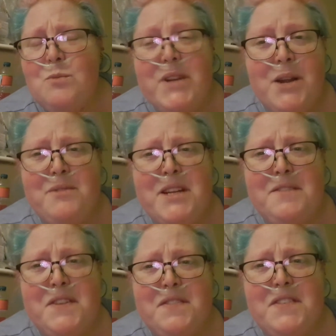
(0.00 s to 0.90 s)
we don't
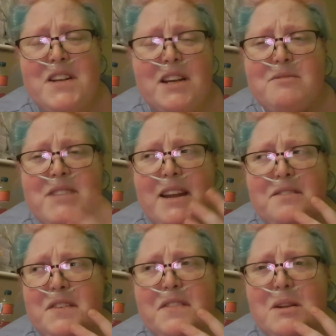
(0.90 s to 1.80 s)
need
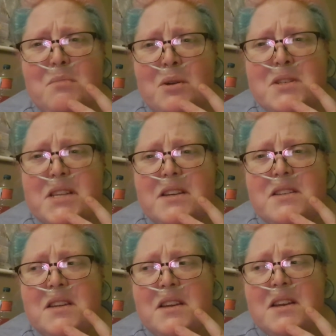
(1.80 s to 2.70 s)
10, 15
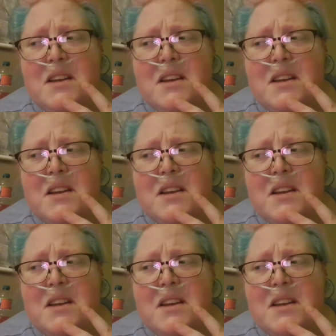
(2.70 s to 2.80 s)
boxes,